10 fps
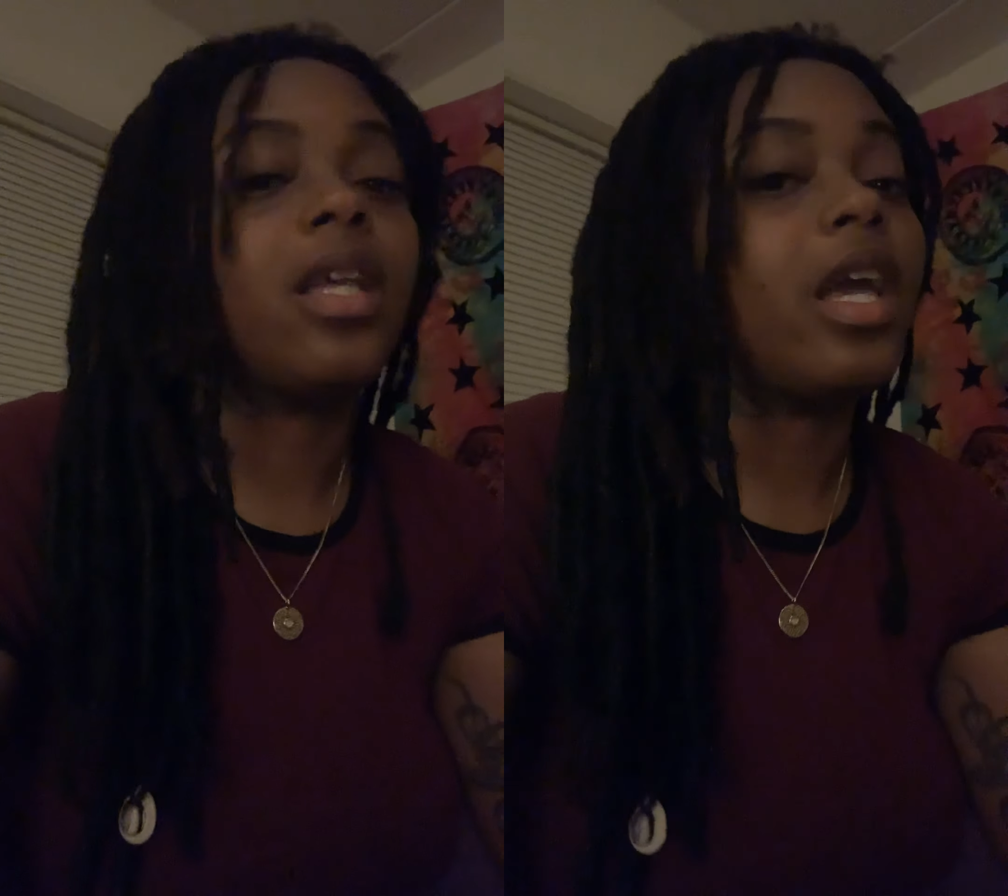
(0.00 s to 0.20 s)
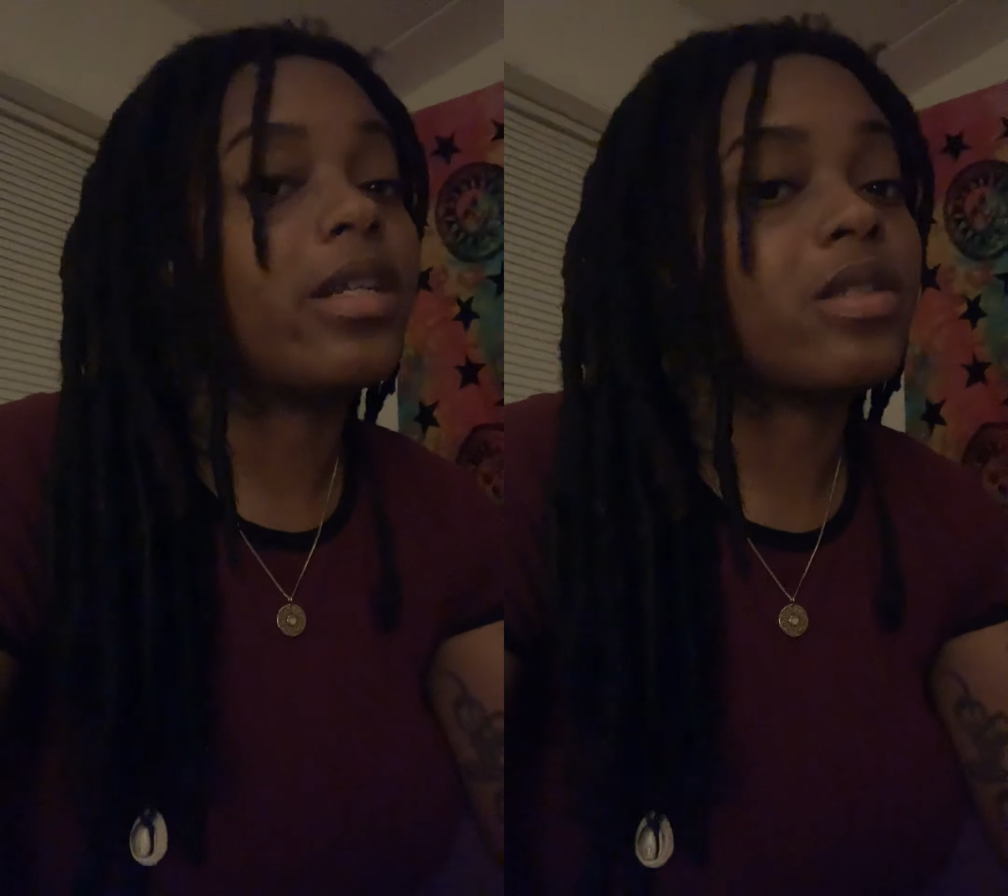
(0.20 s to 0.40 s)

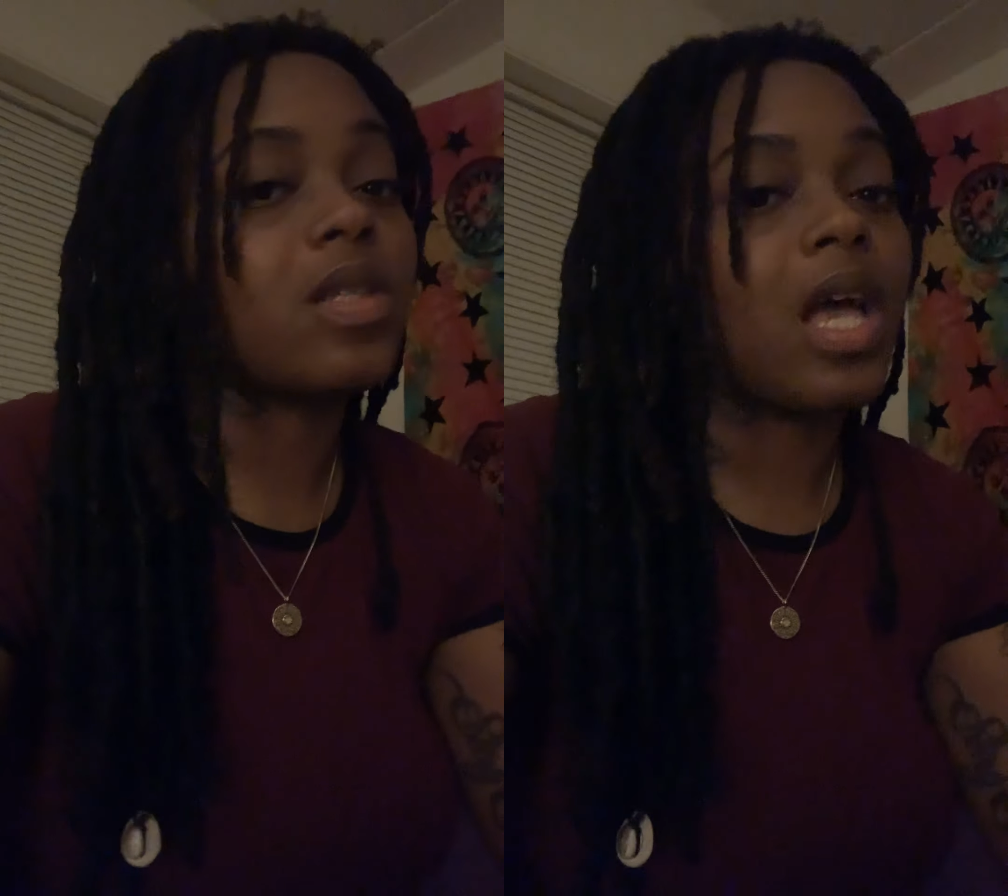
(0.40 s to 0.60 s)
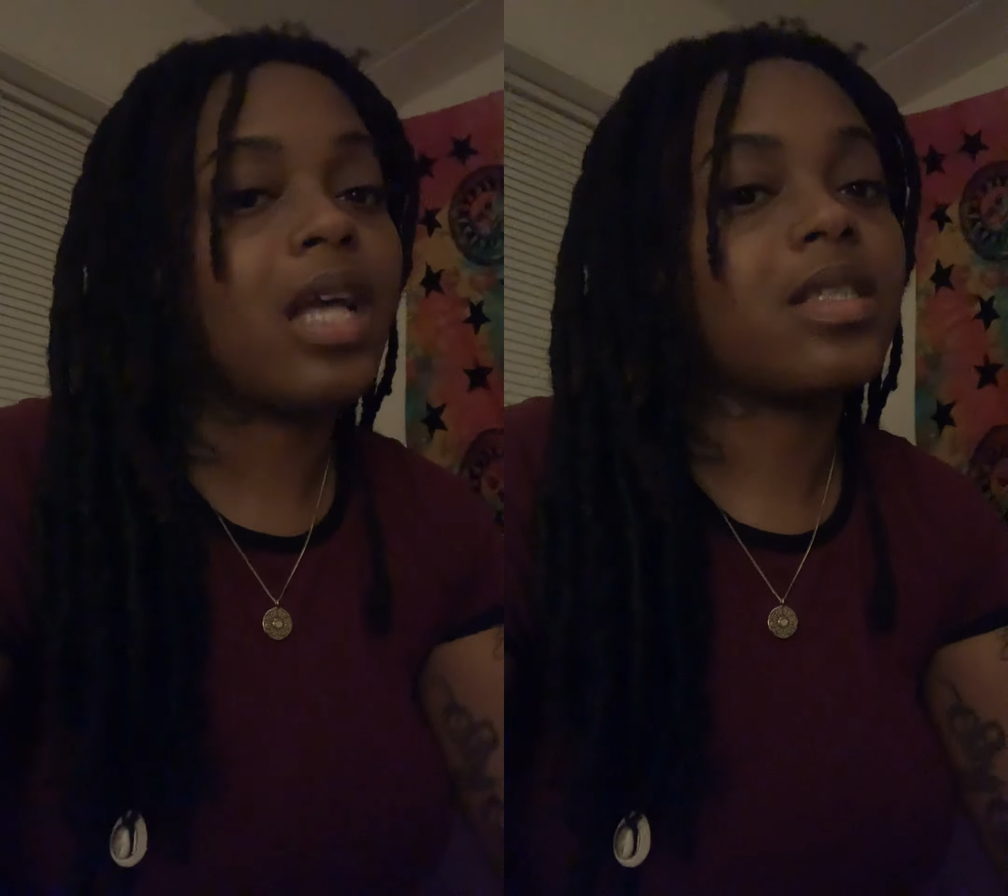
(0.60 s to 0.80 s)

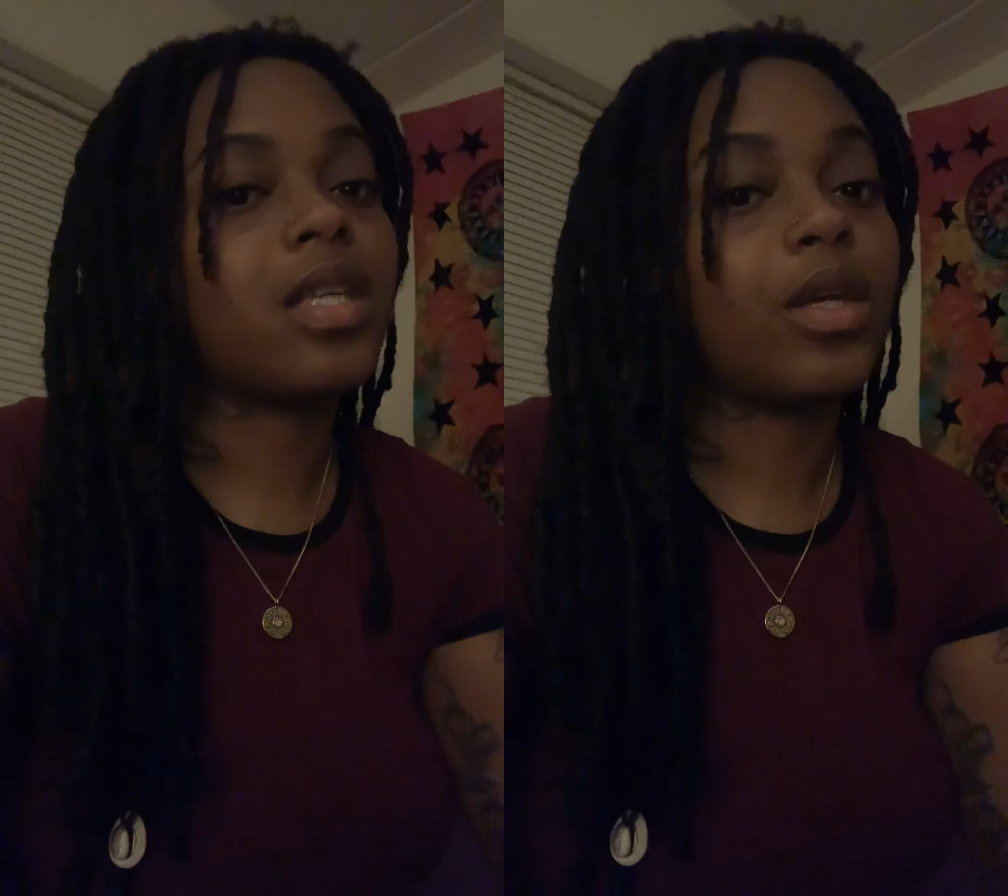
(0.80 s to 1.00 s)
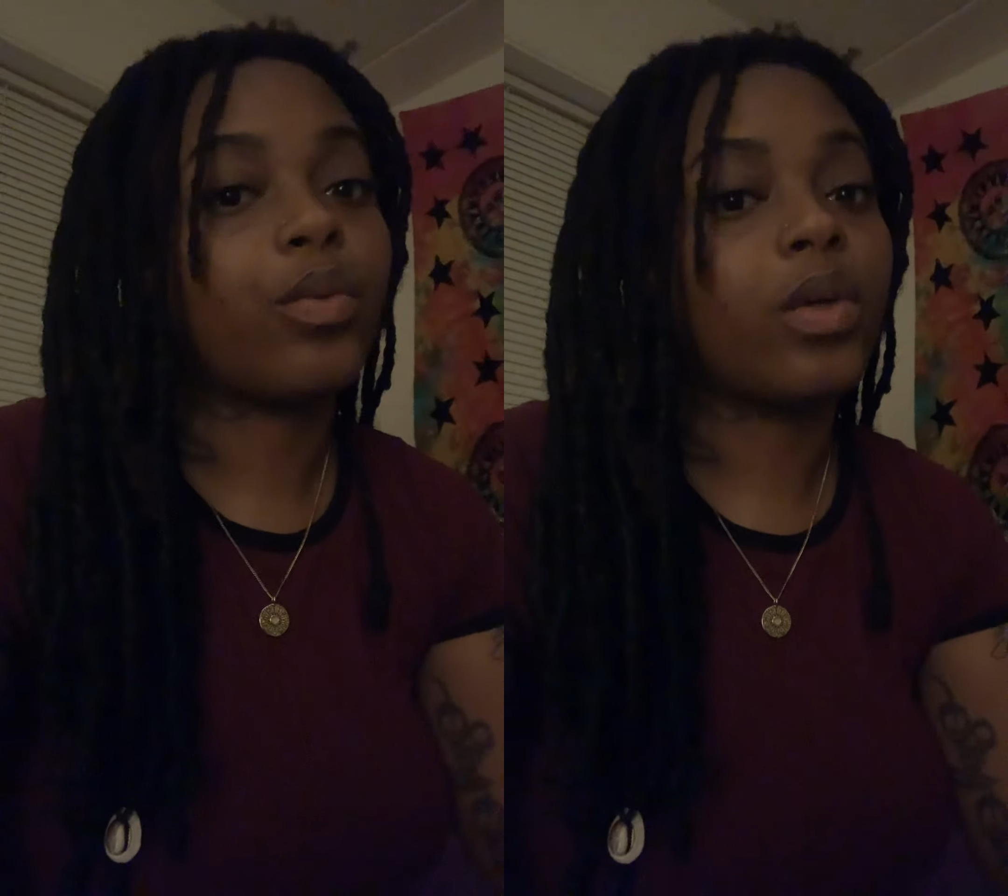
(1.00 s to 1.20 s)
exercise
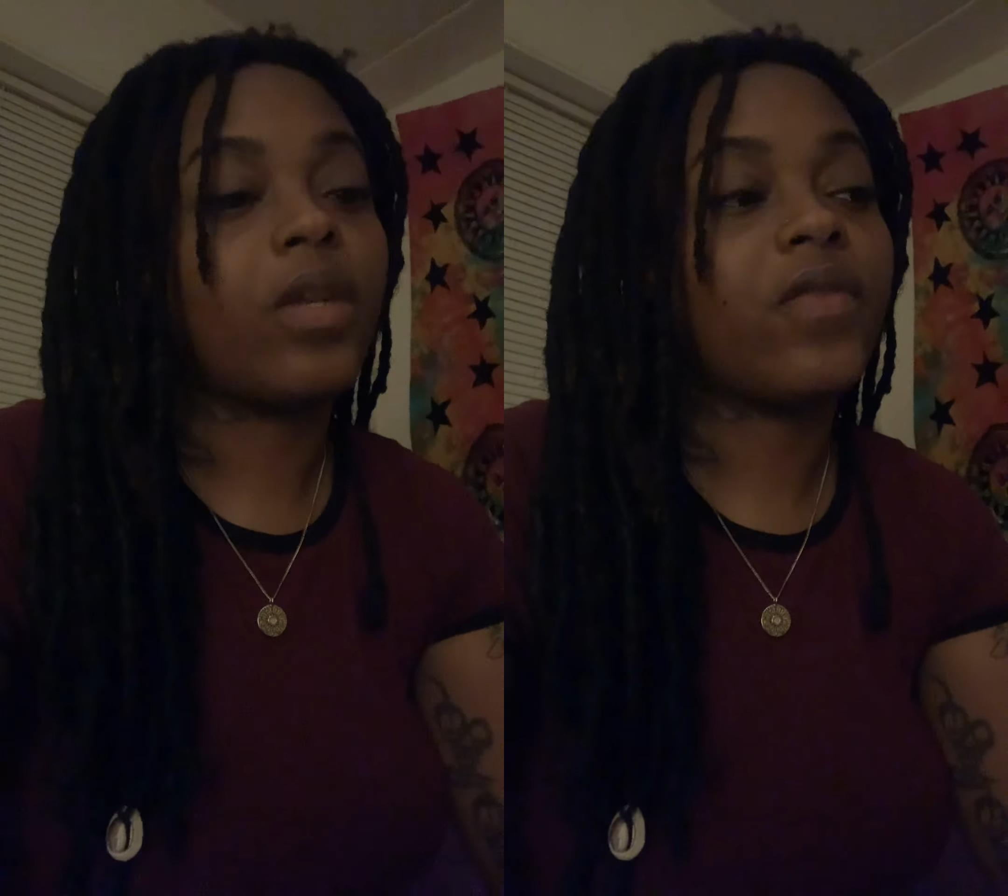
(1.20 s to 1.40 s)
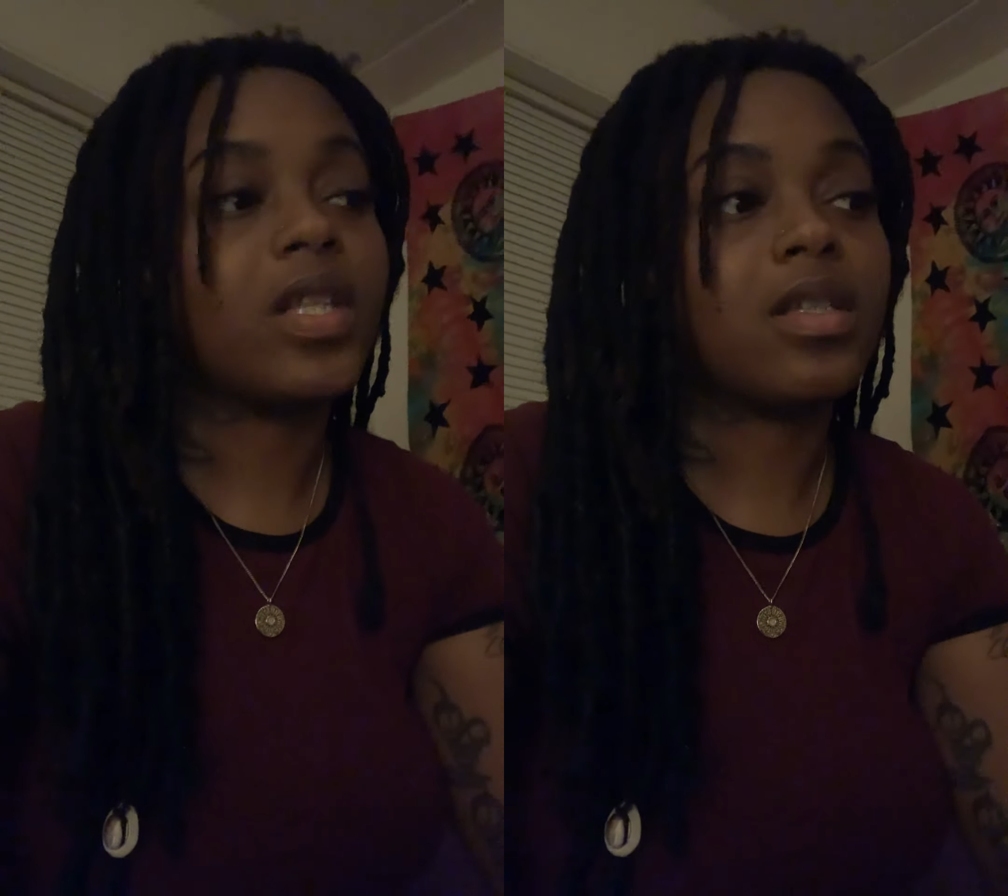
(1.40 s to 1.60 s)
to get rid
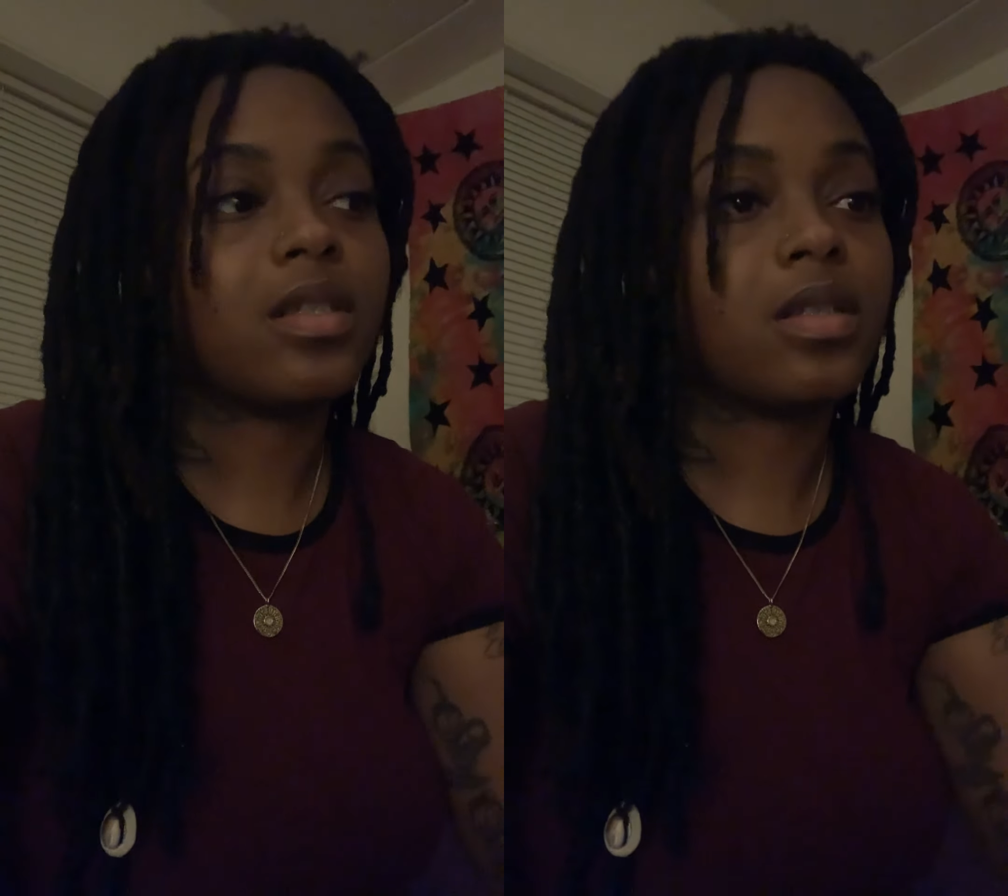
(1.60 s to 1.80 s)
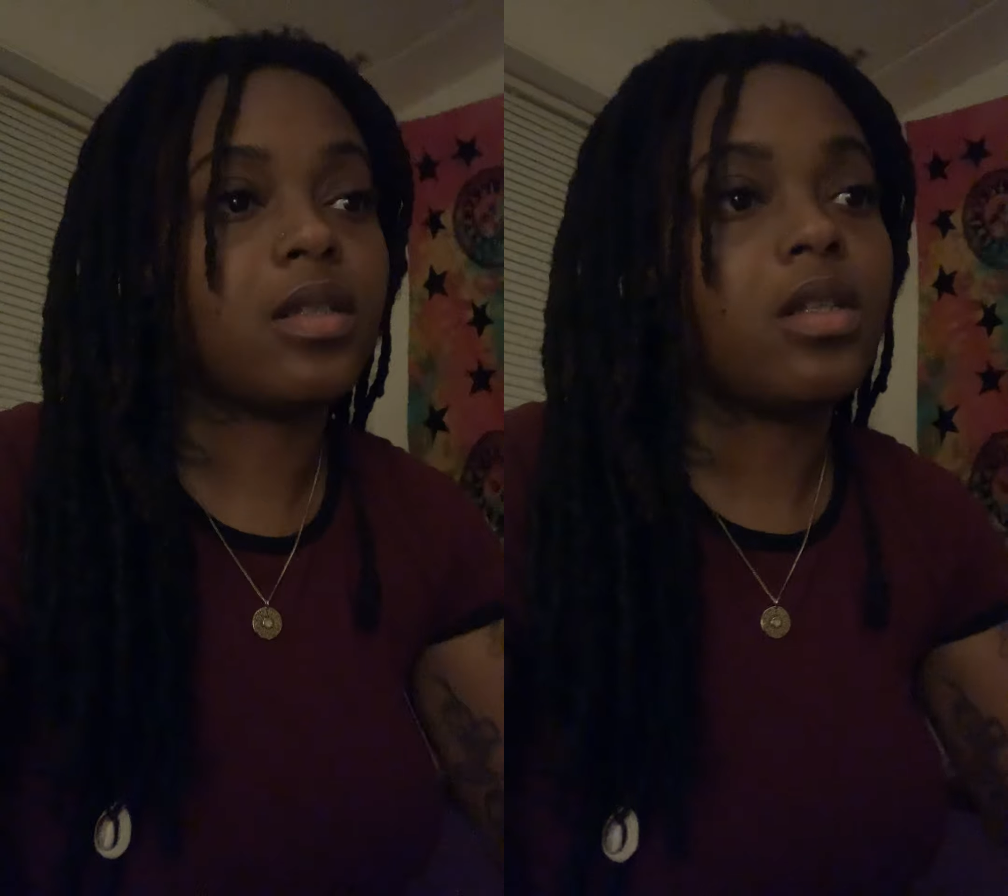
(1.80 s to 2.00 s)
of
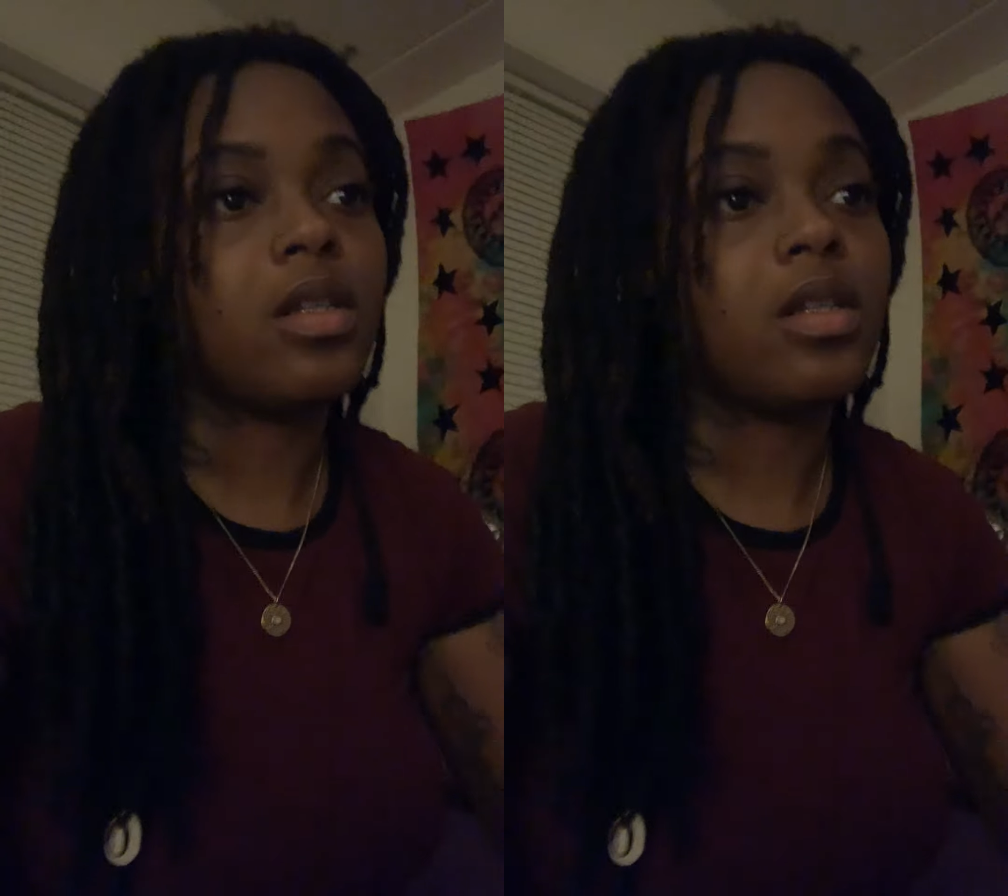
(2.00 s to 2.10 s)
this,